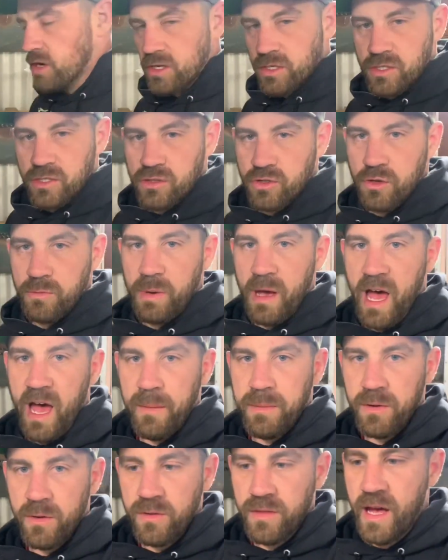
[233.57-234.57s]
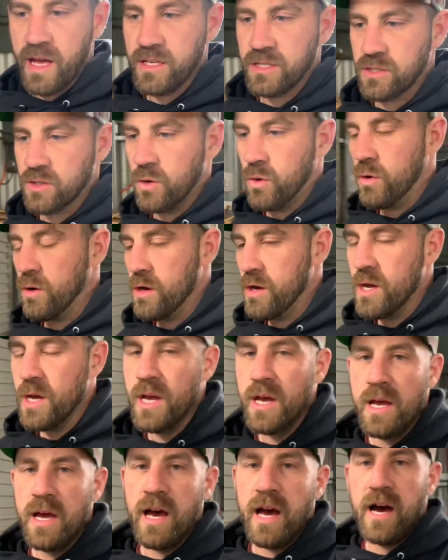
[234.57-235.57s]
super happy with that score.
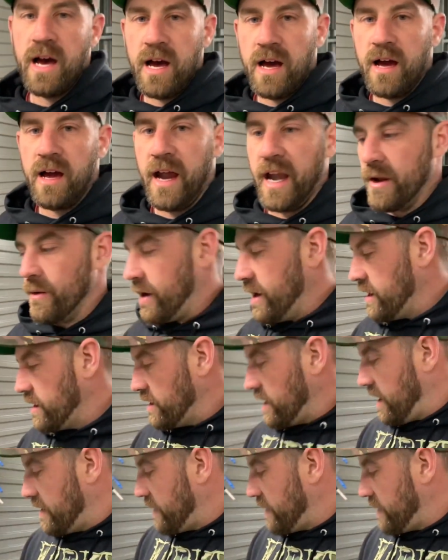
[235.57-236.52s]
Uh, anyway, yeah,